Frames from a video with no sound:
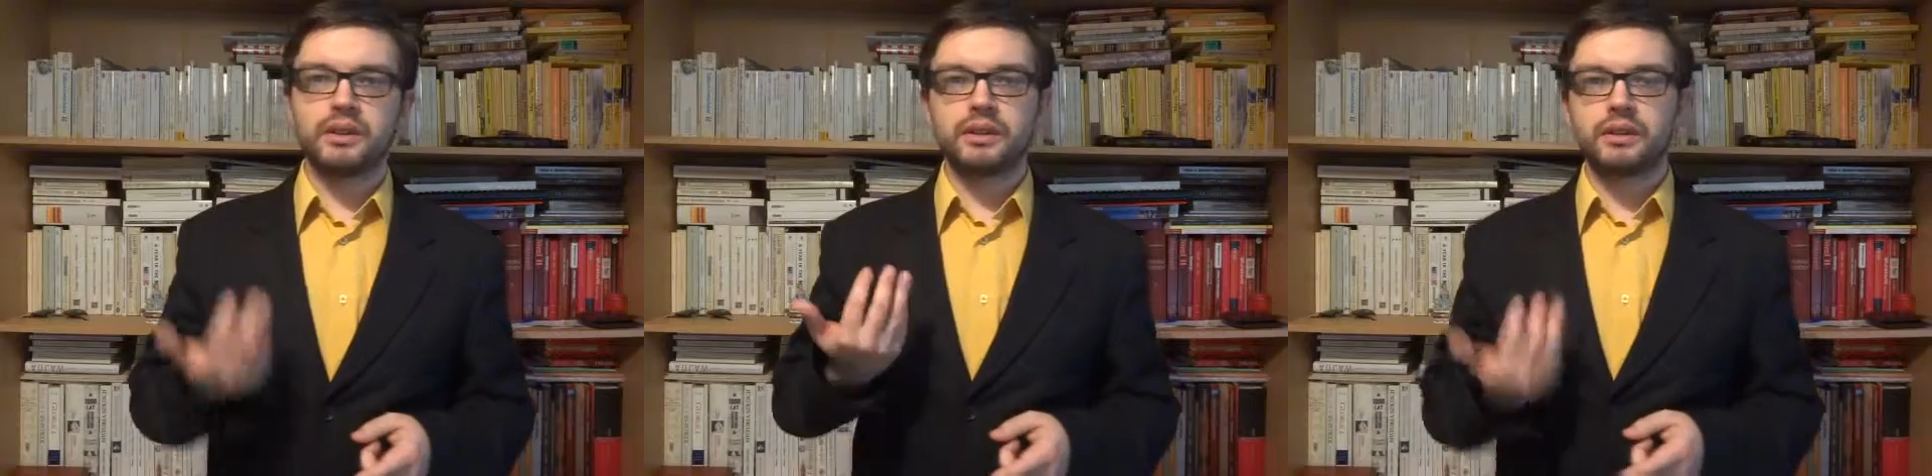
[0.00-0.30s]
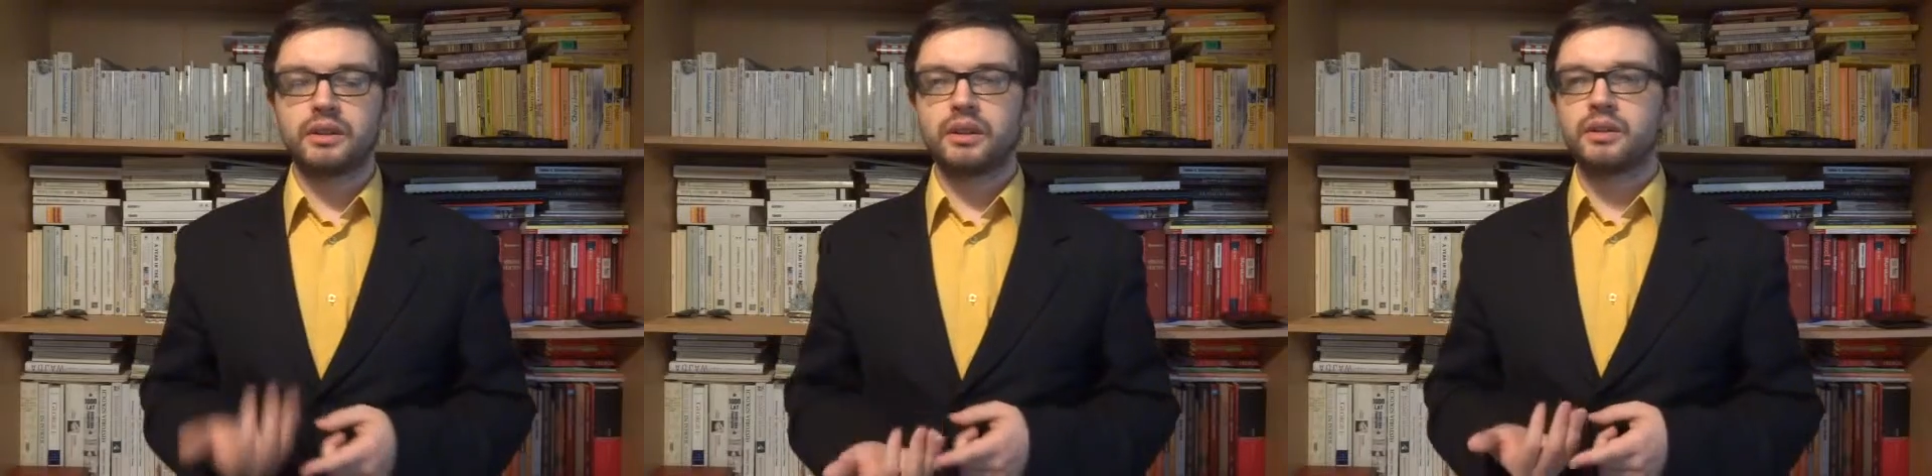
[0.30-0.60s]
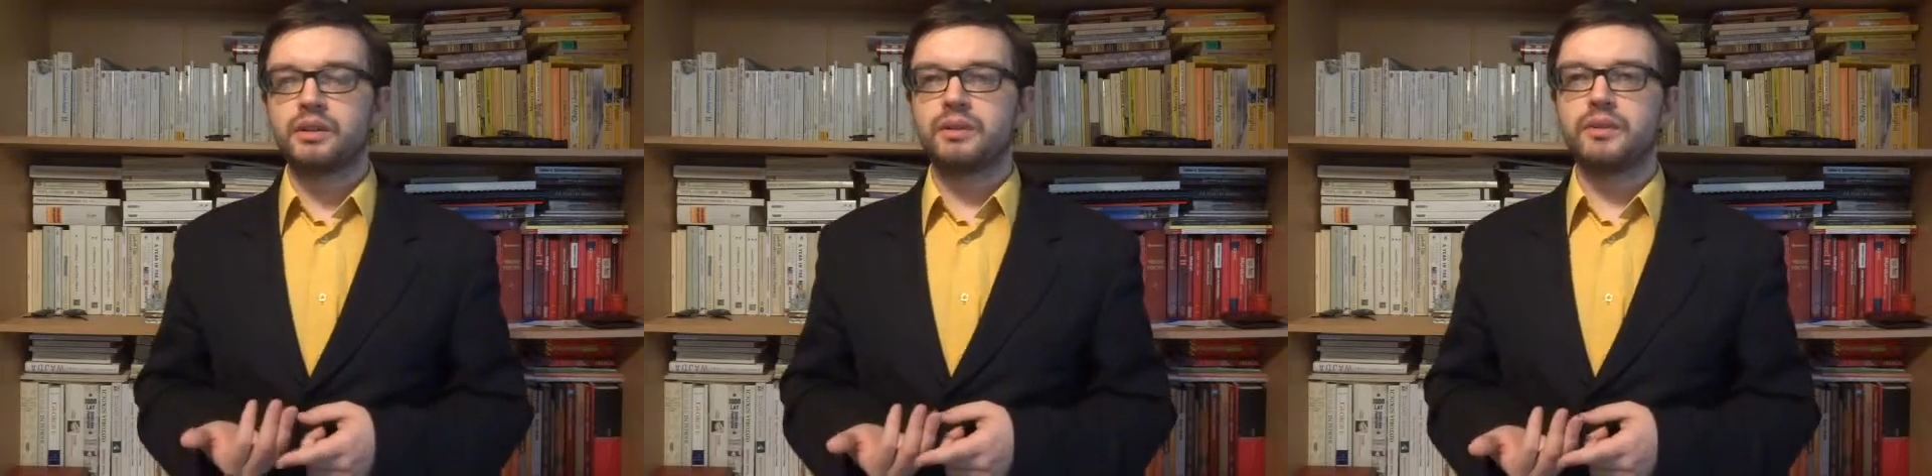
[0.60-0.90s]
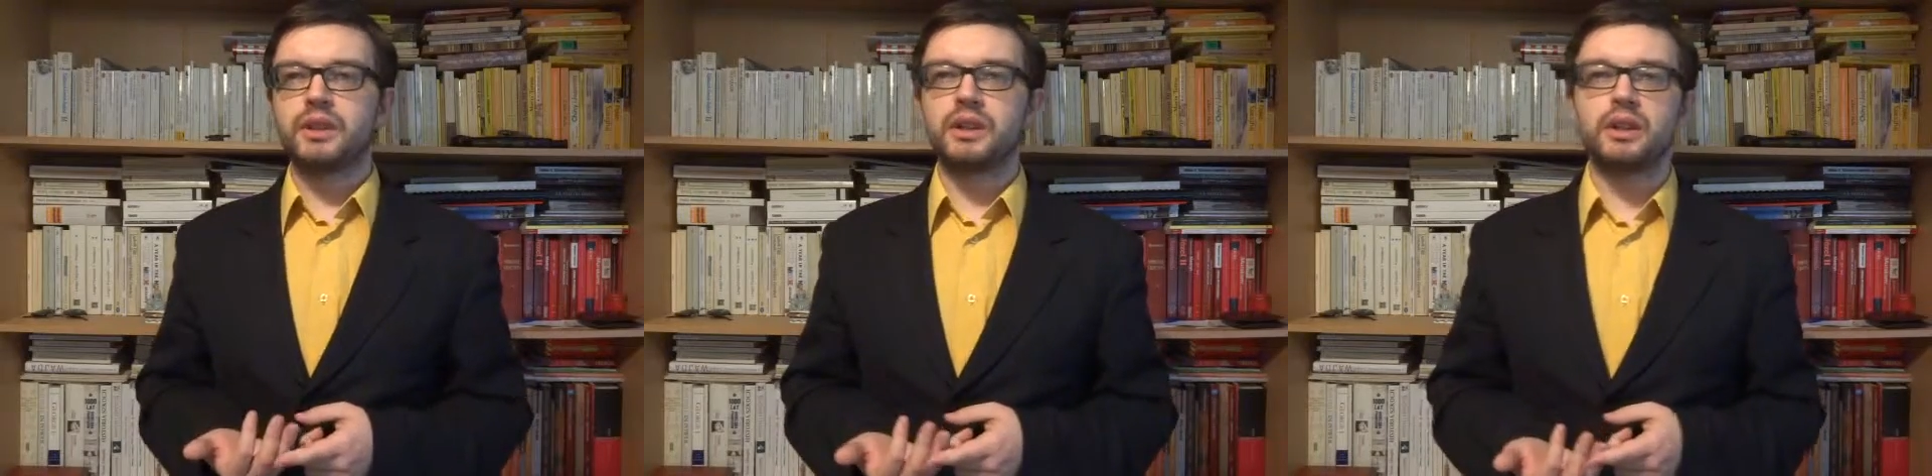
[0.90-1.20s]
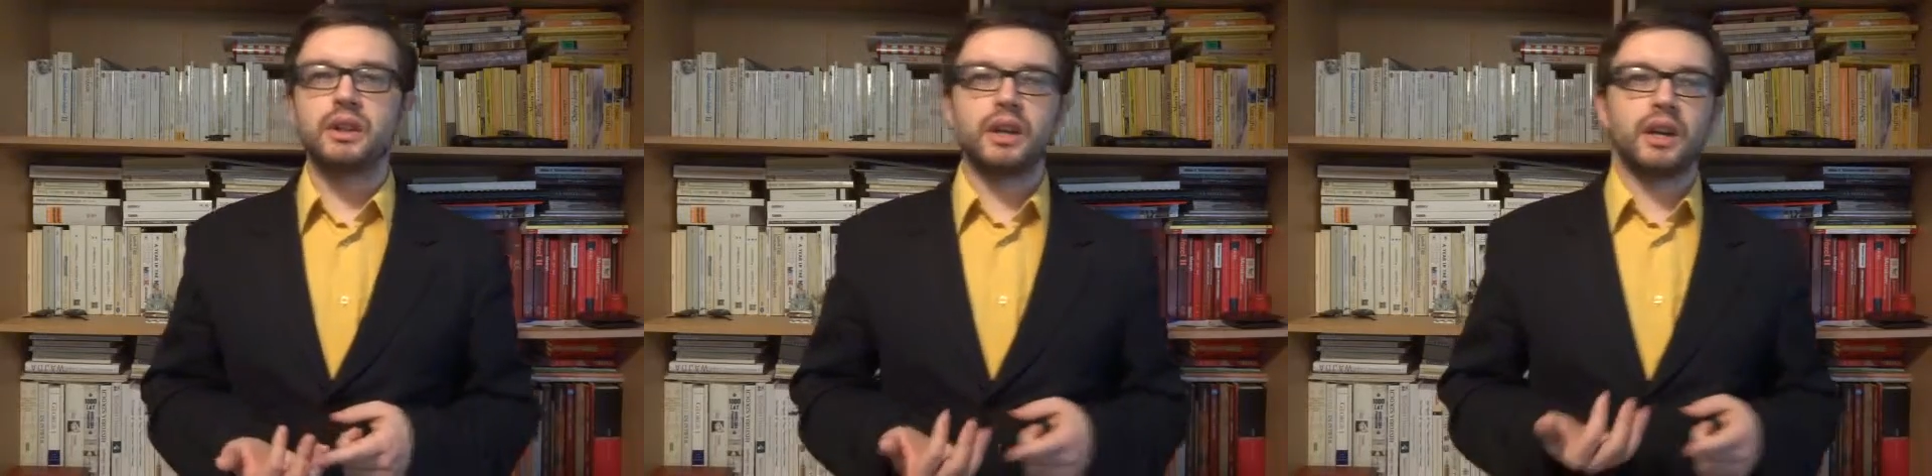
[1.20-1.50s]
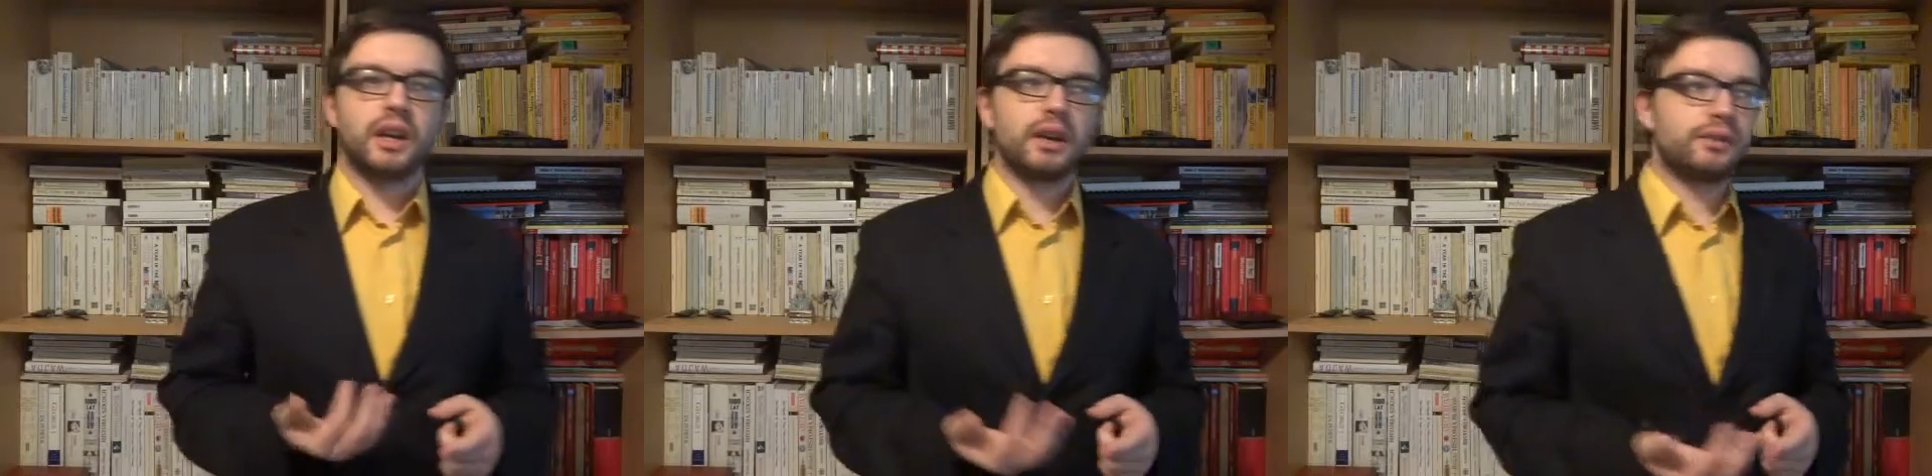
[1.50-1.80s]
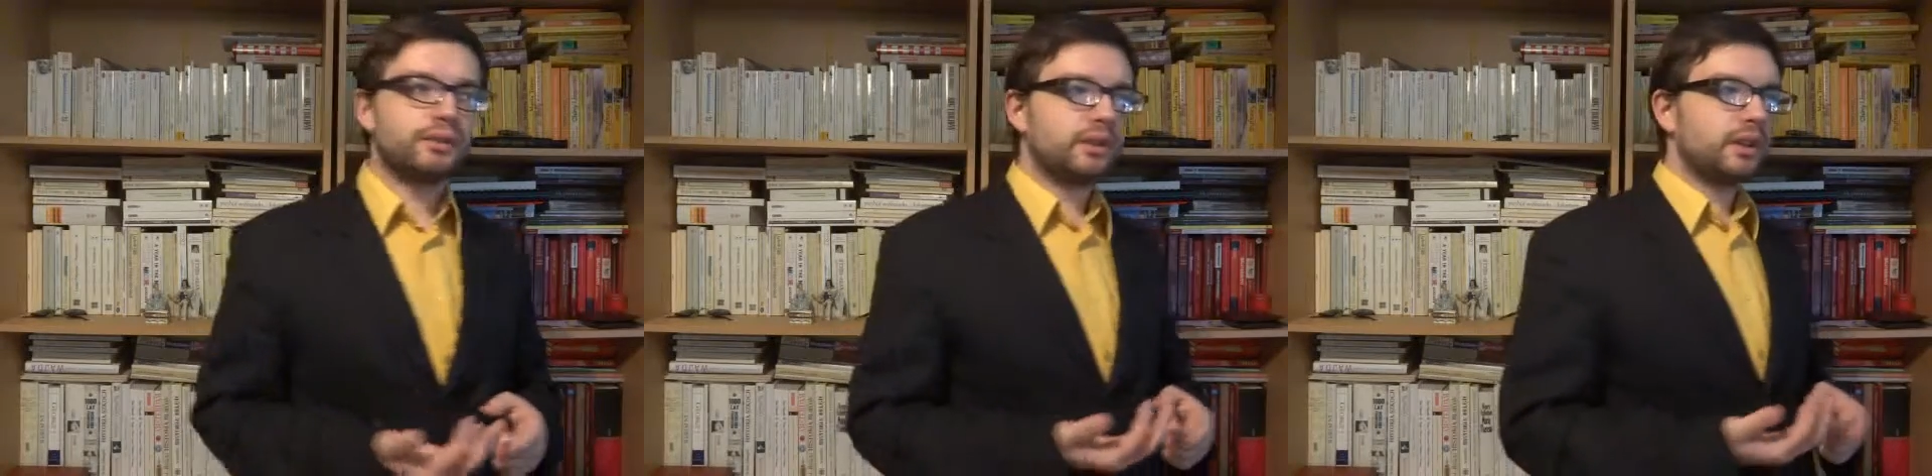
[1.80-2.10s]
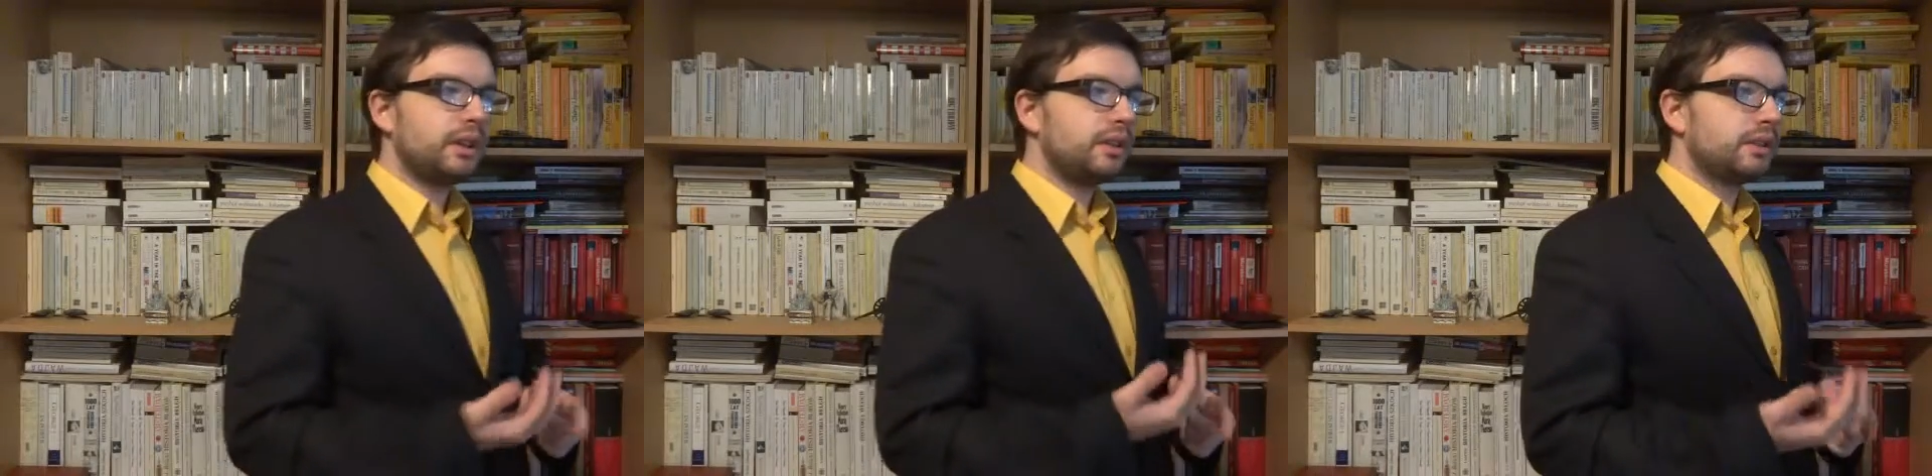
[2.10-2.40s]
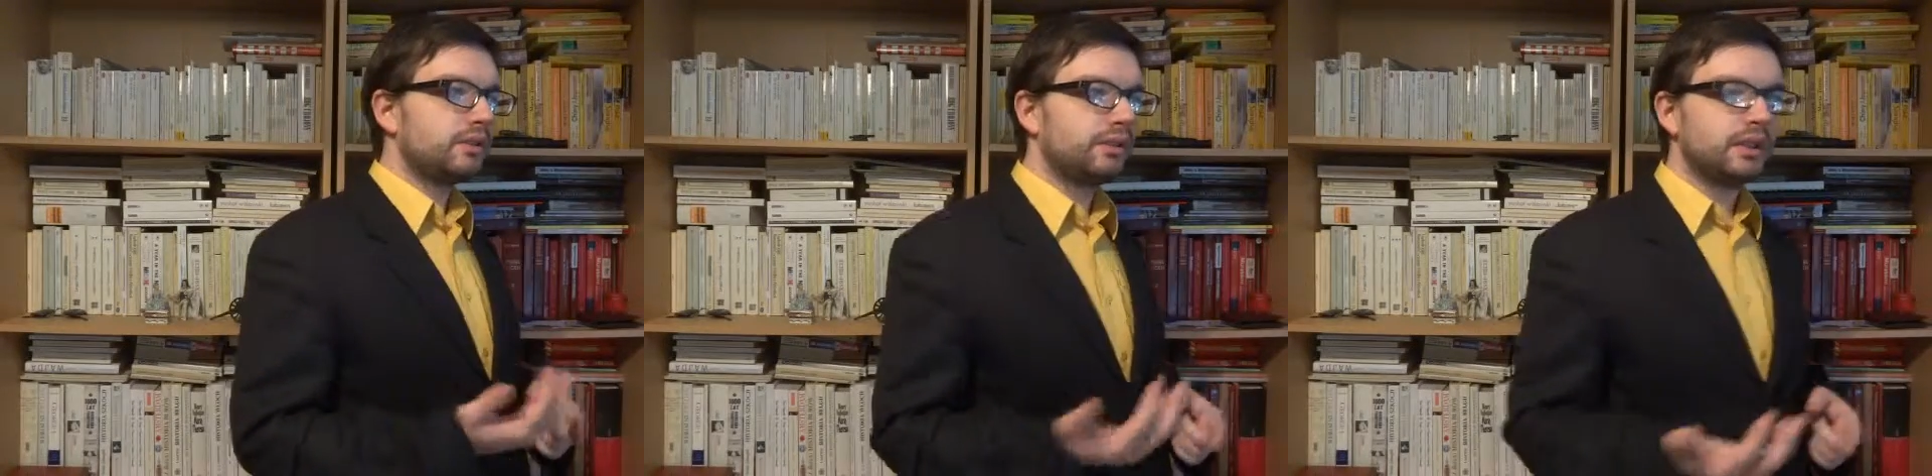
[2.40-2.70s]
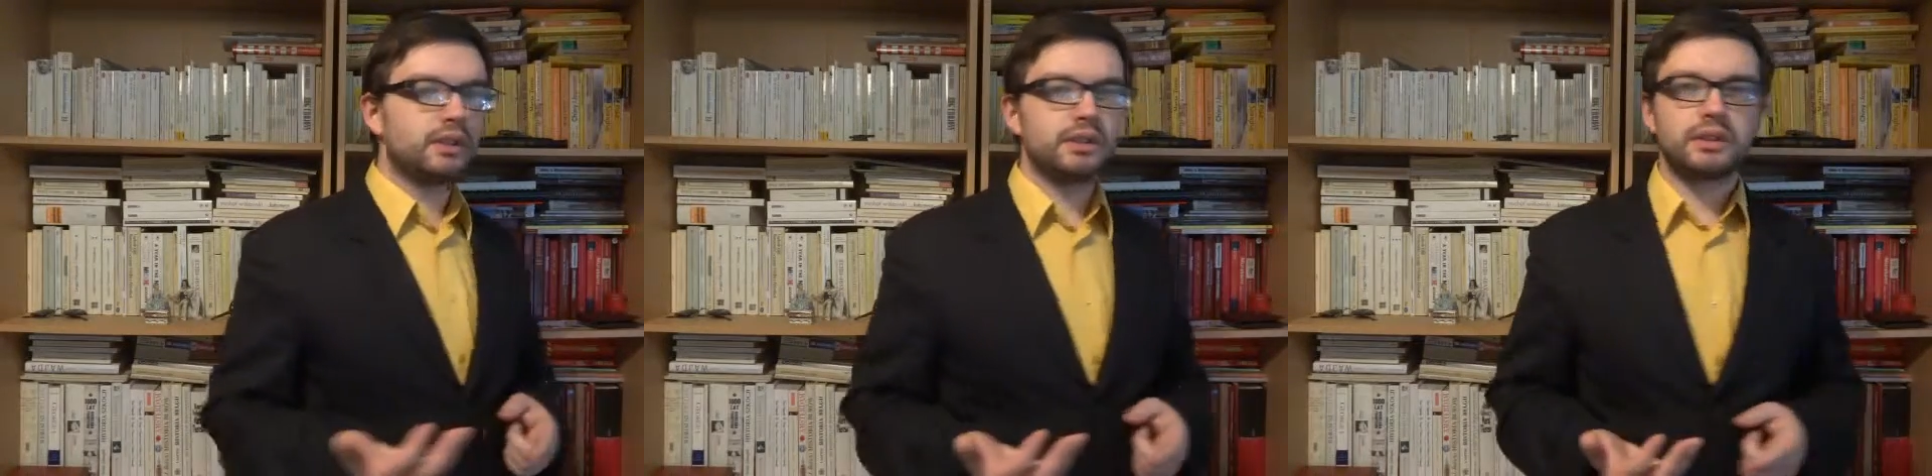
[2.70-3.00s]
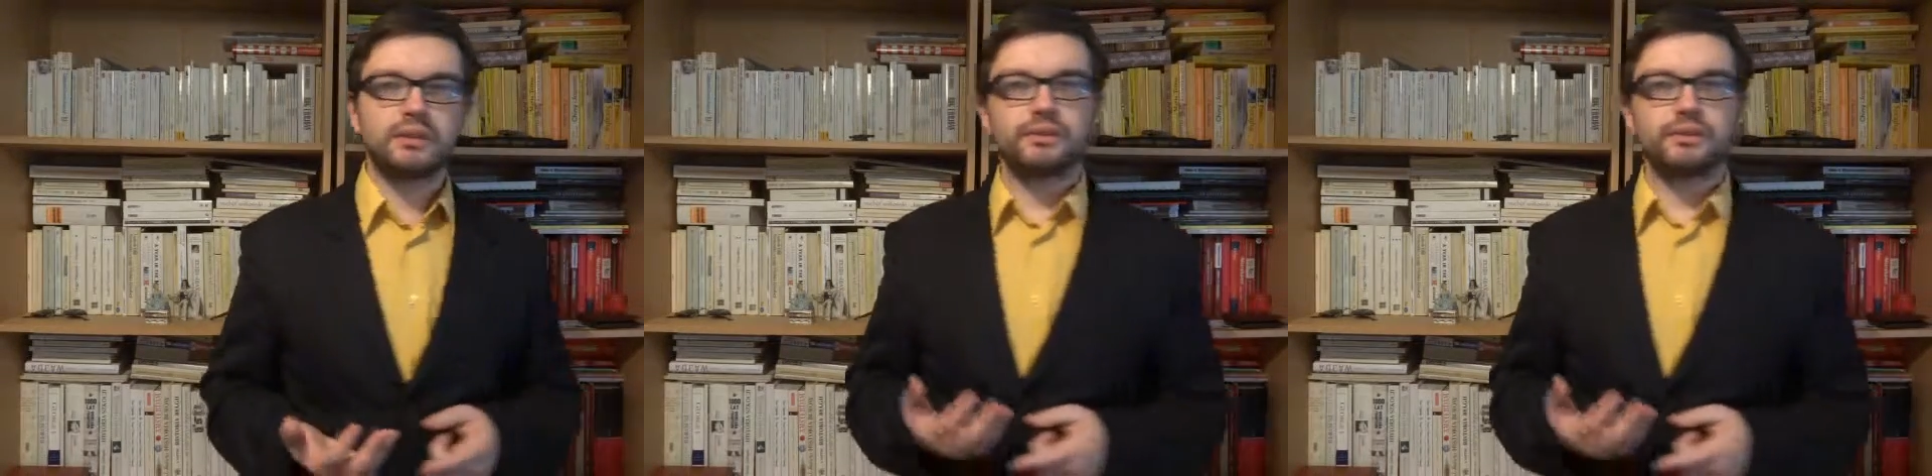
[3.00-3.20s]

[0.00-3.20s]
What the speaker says: and Germany have intervened,